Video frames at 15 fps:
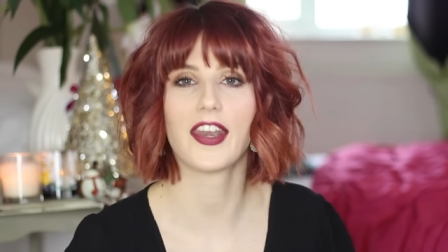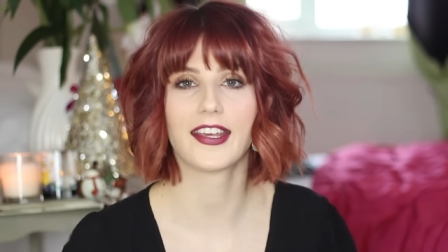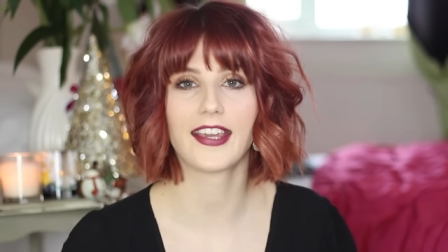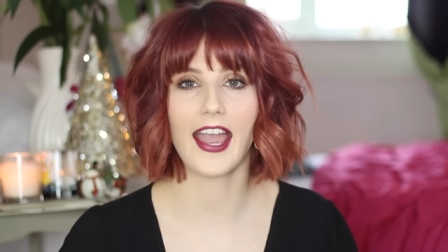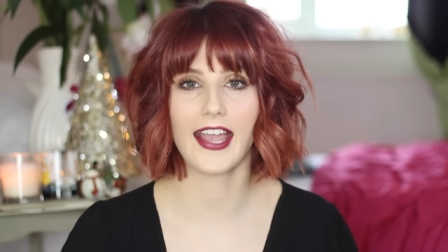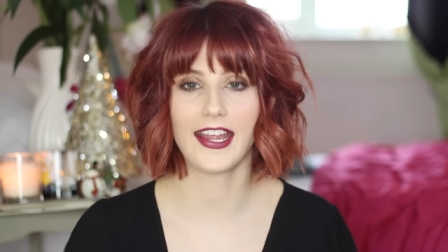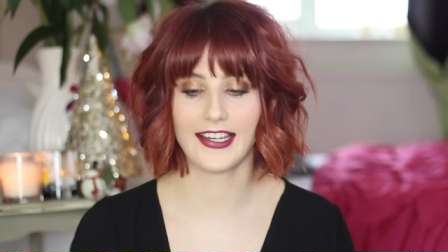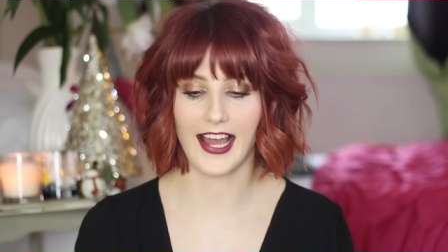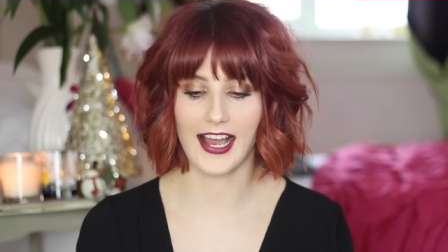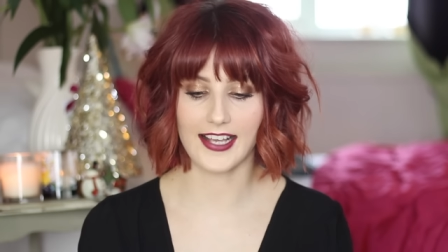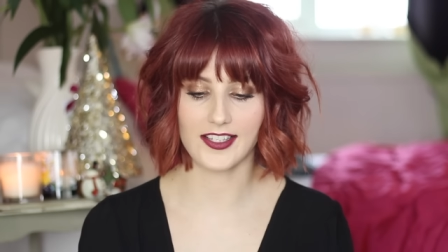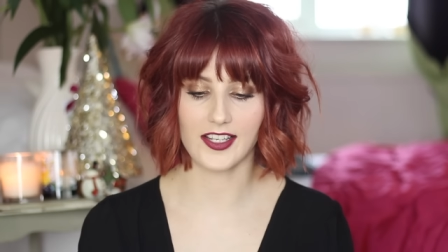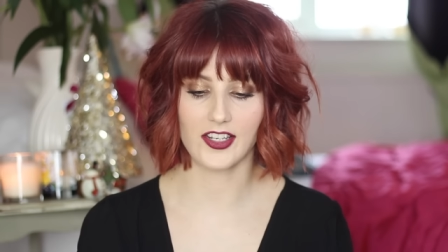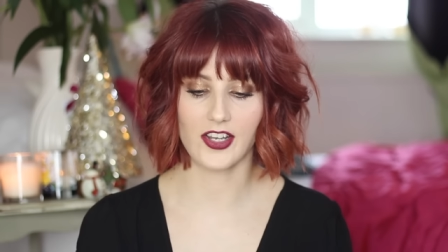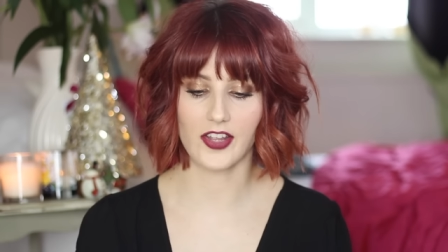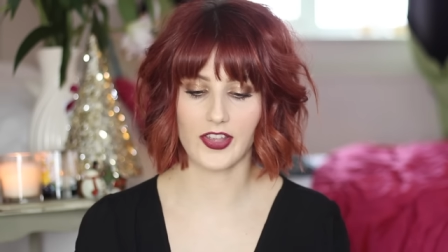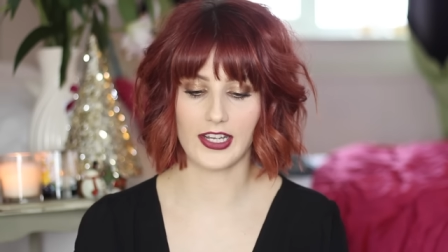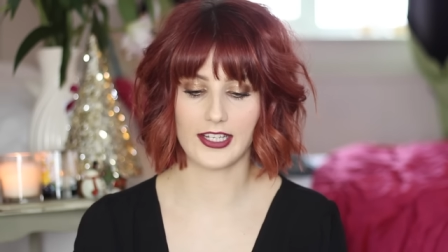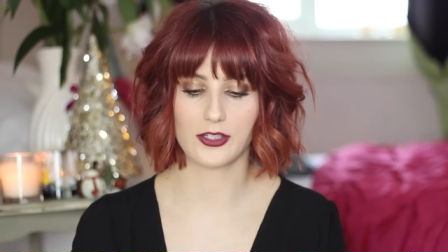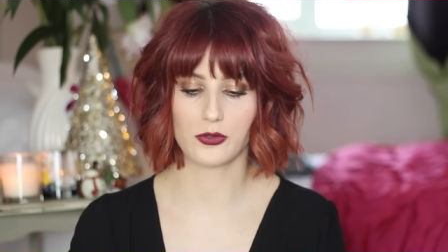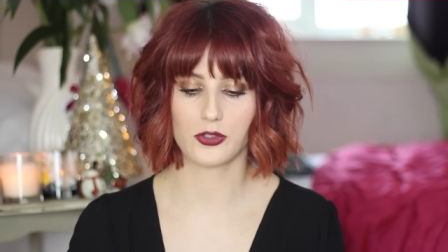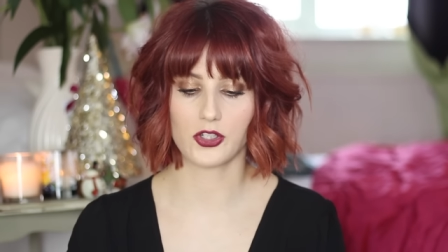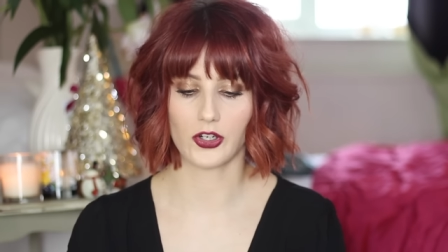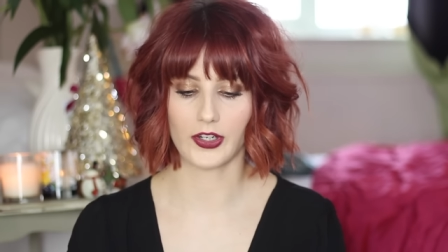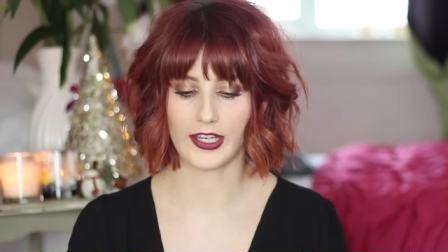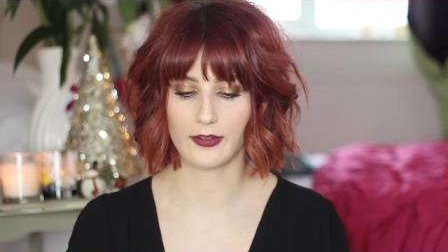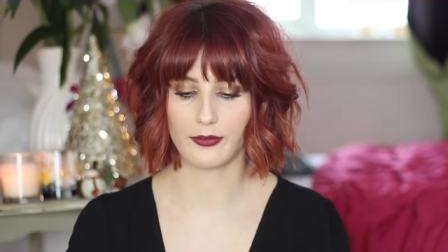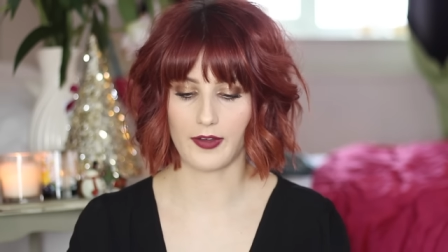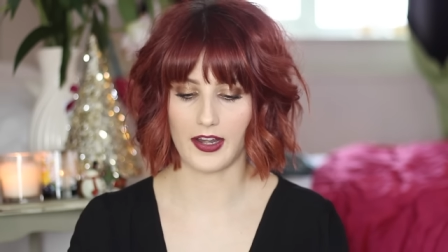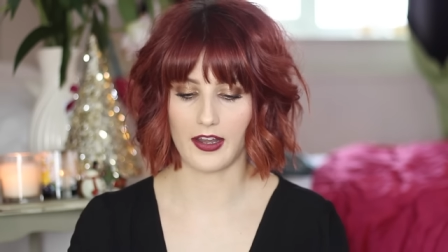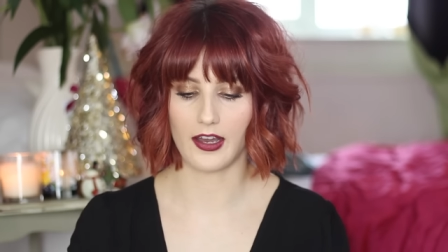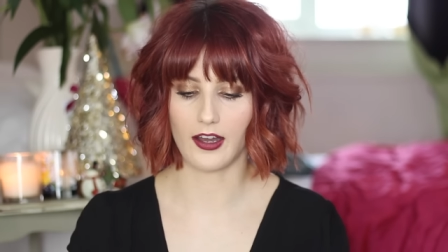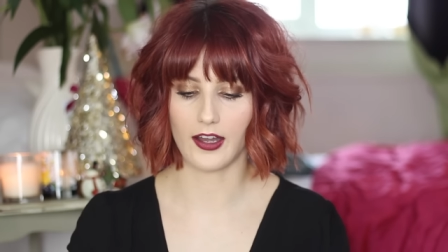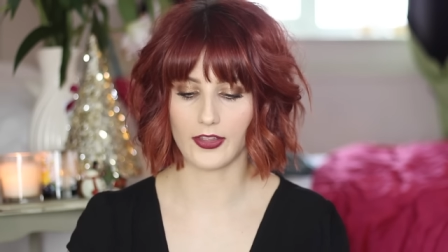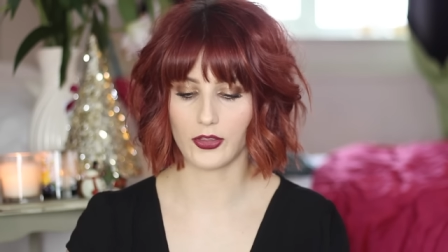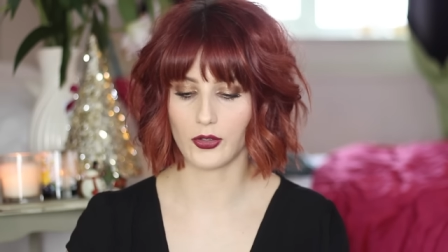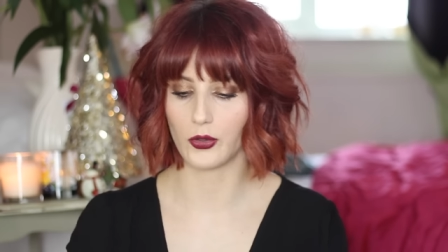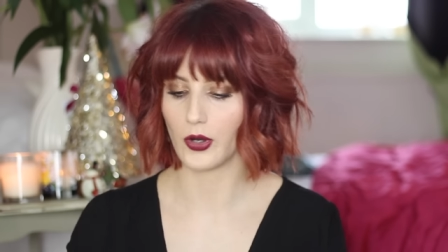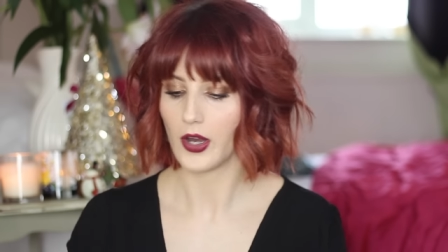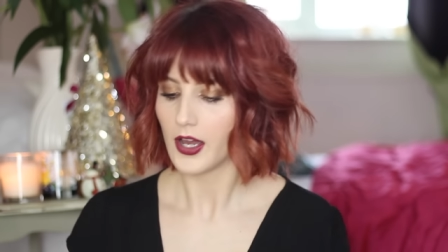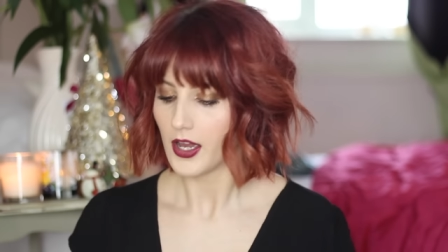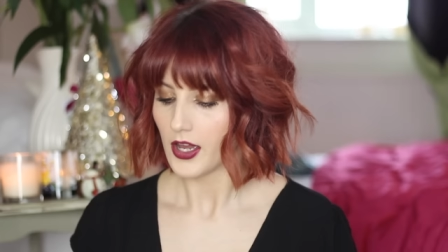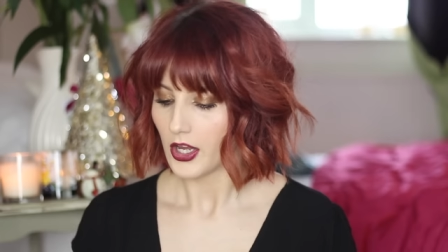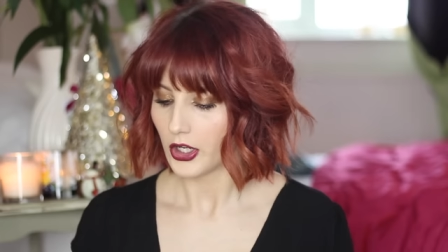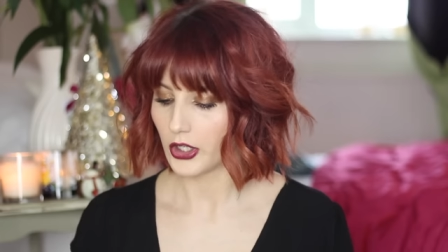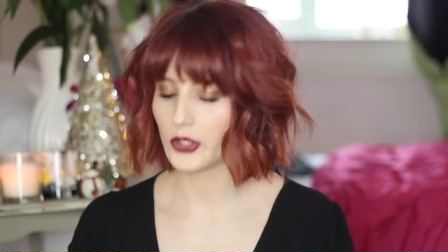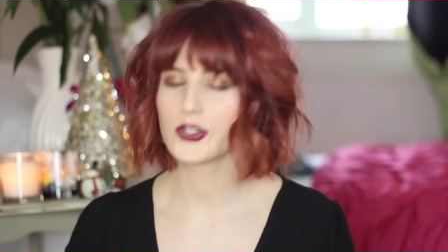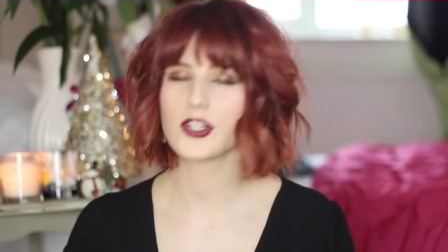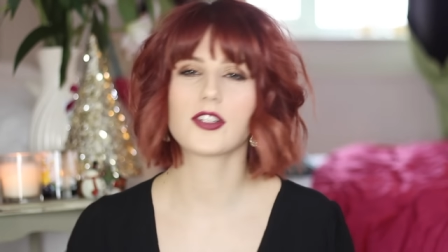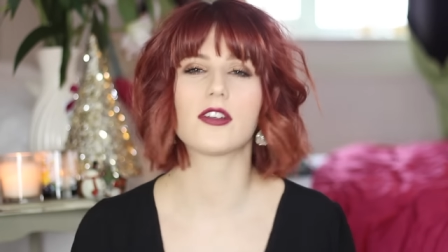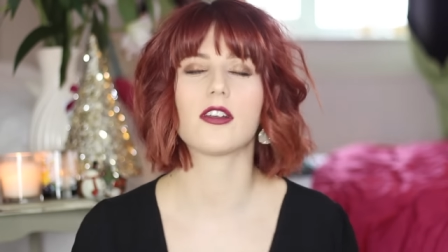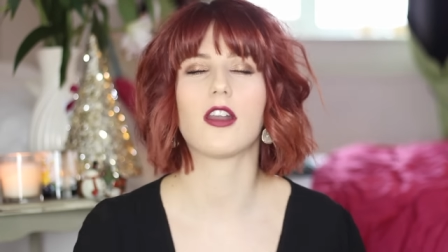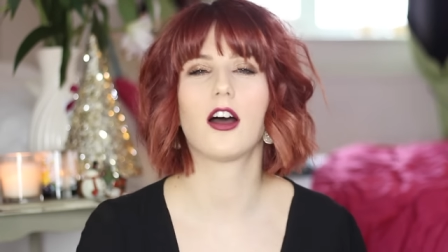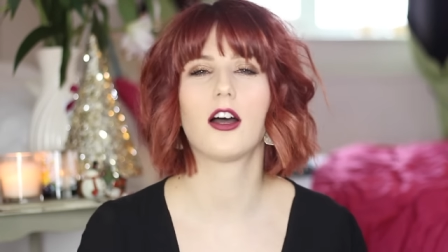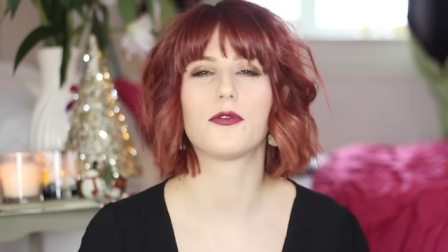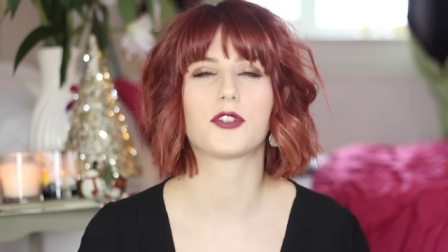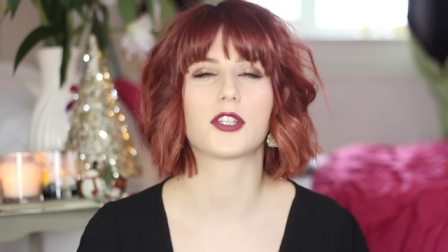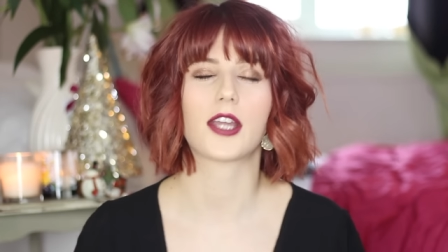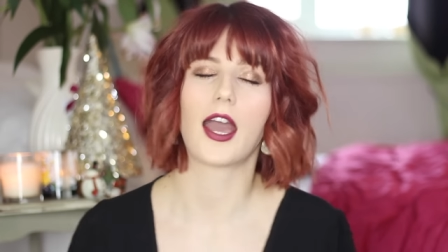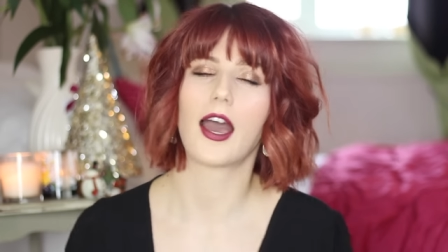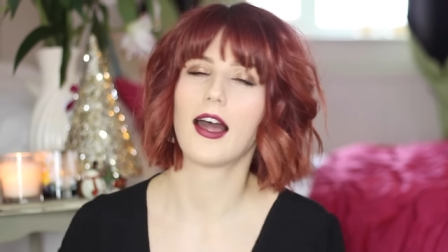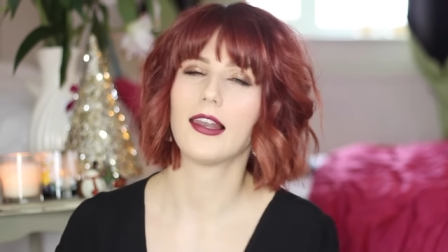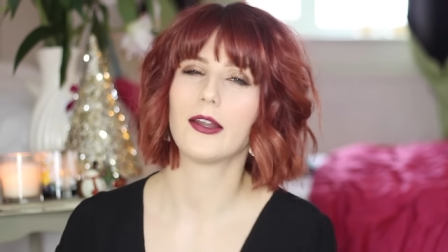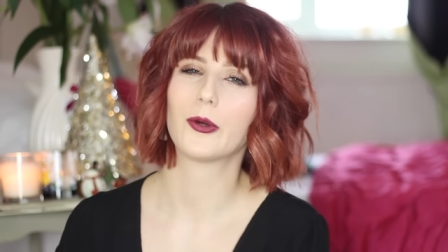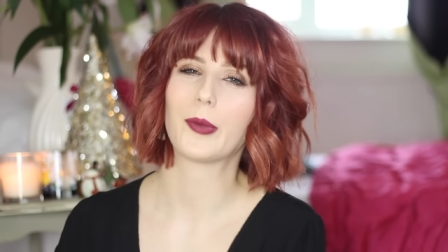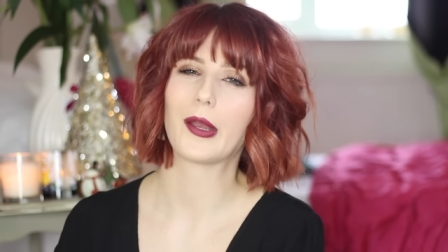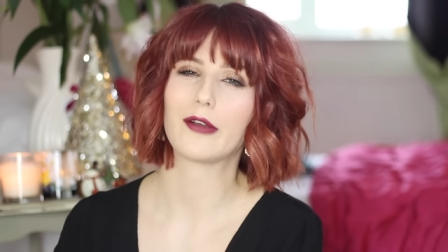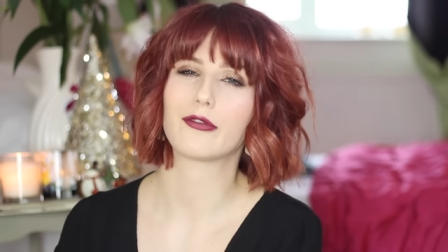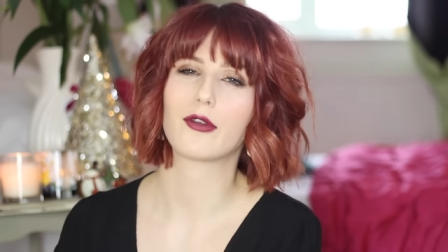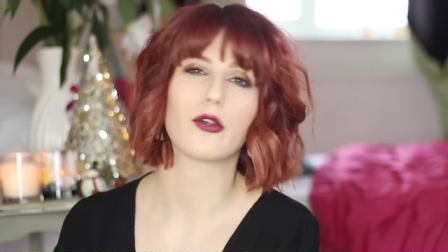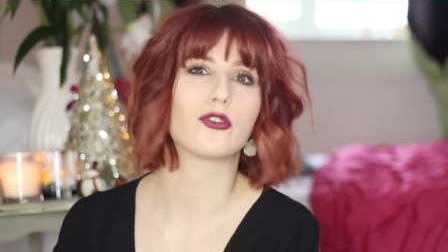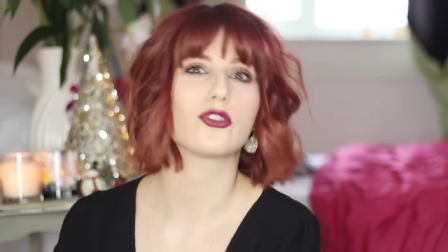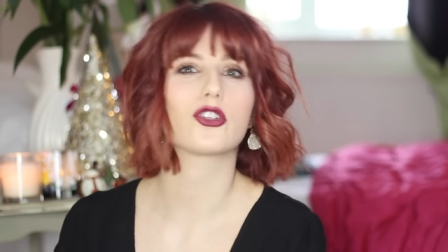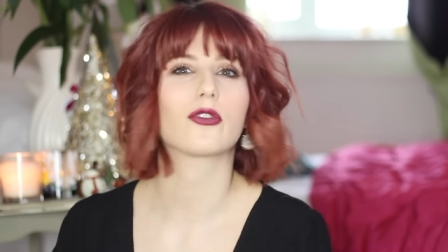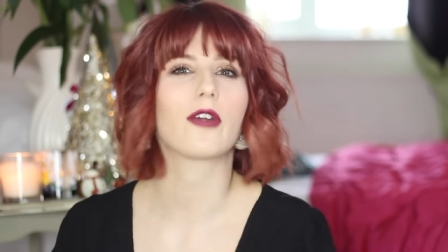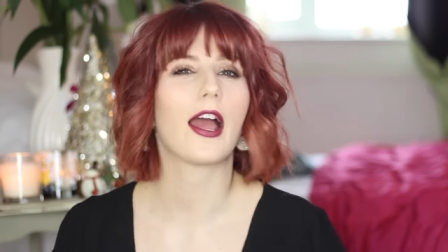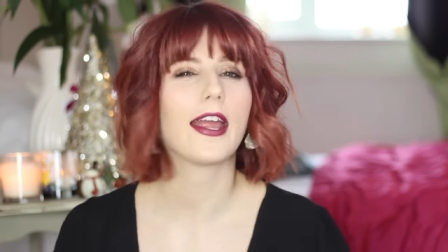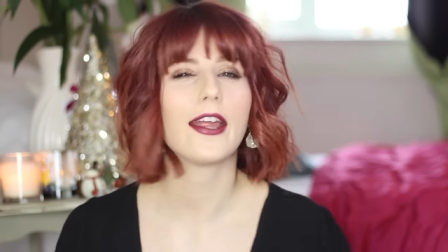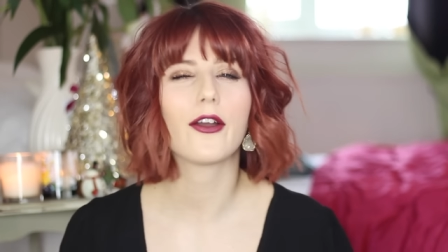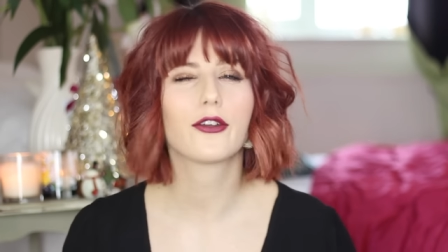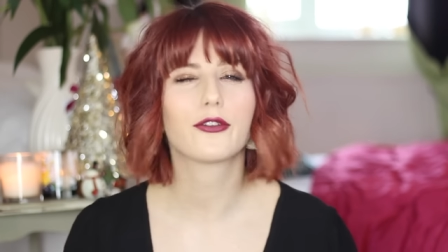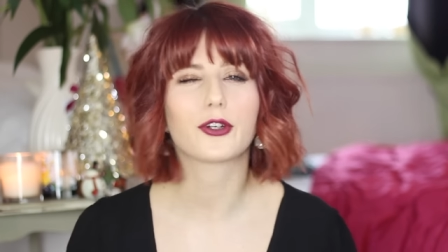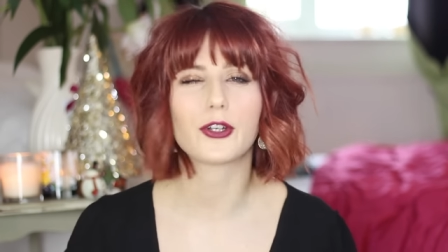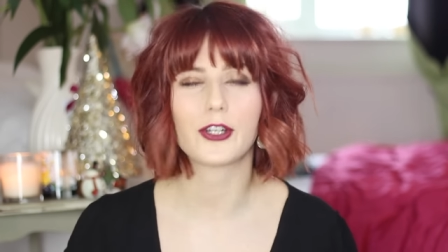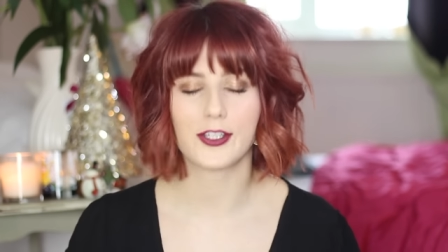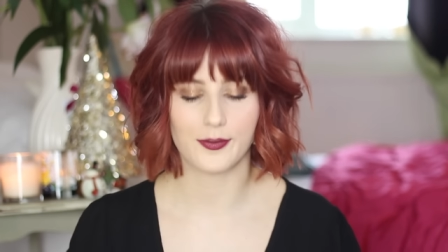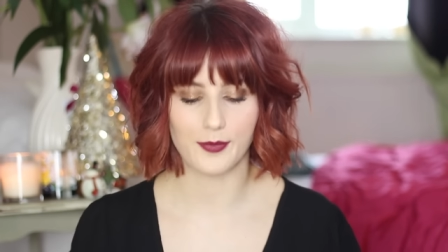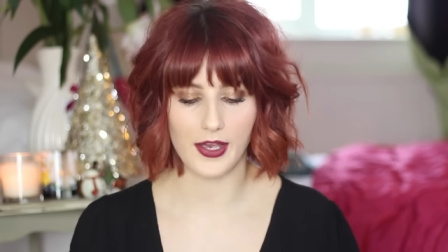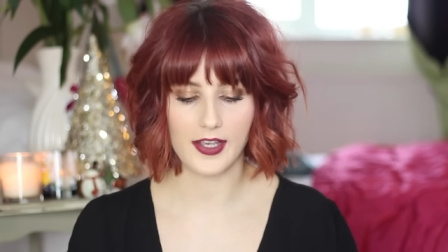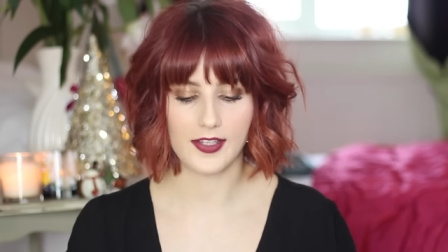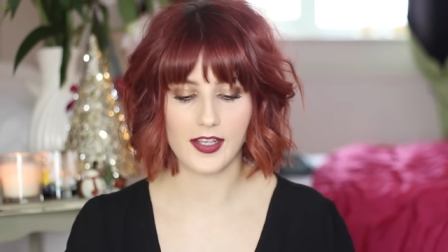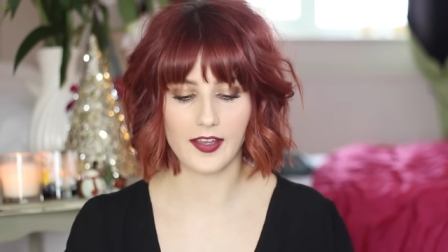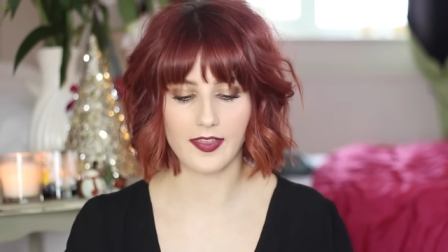then again, as another little stocking filler, I thought, who doesn't love to get a little bit of lingerie over Christmas?